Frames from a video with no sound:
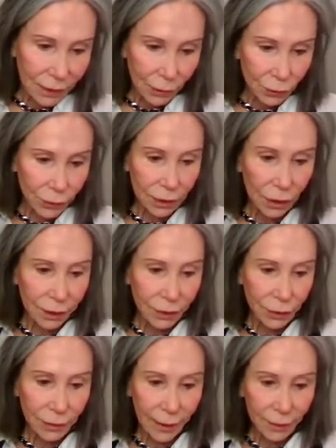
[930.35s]
Yeah, read
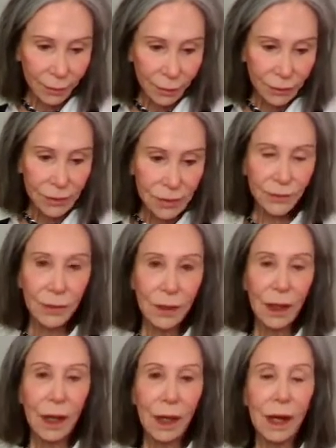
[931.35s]
all your labels.
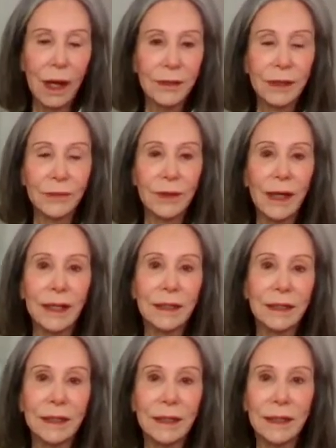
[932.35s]
I think the
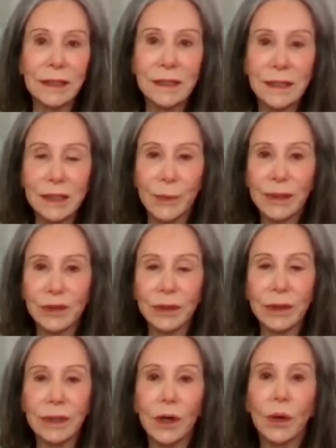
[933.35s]
idea is,
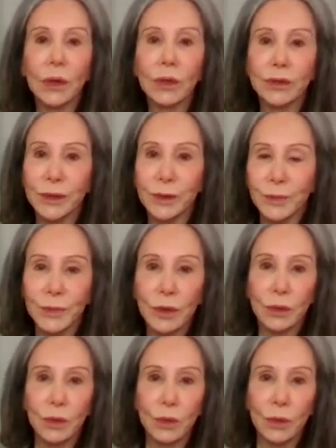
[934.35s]
especially older,
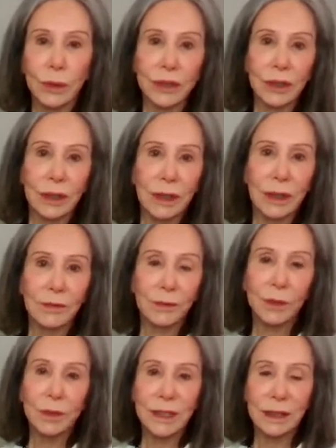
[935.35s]
we should
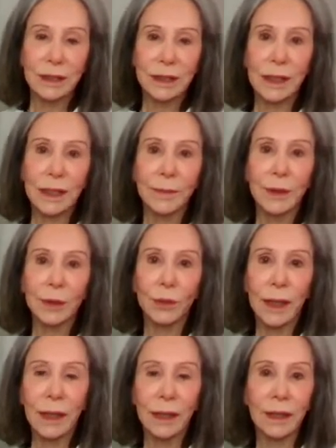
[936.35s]
eat foods in a timely
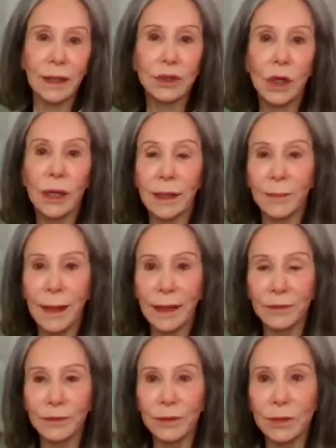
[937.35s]
way. Doggy
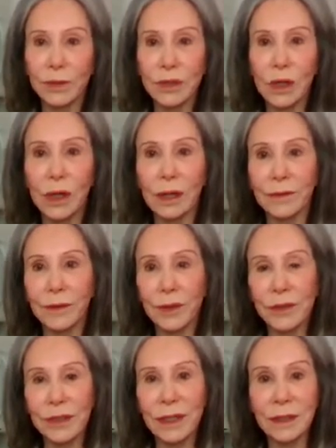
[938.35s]
bag foods, all of
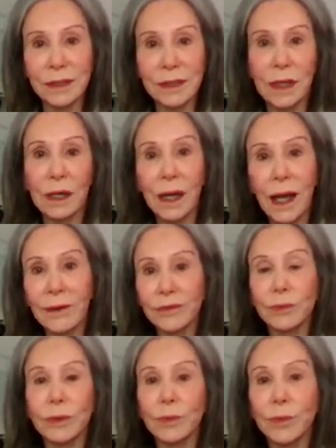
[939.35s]
those things have
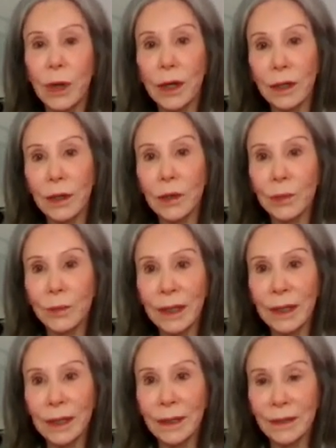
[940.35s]
to be brought home
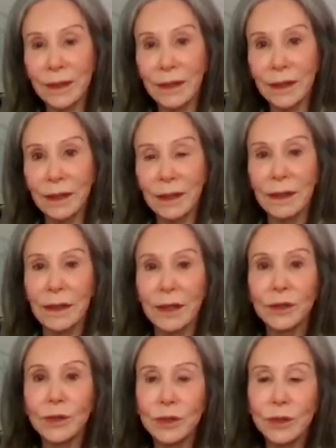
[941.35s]
immediately
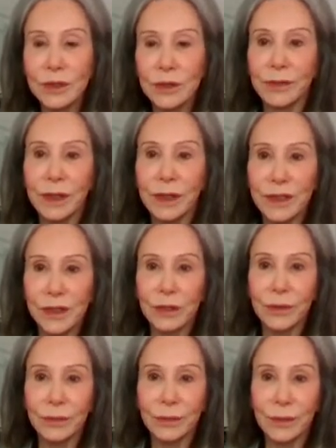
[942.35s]
and used very
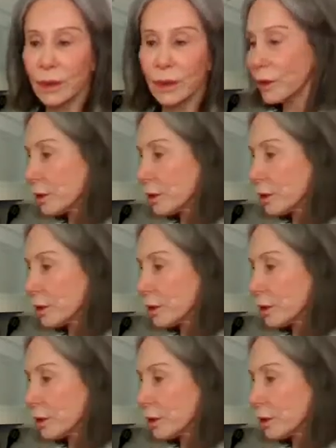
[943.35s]
soon.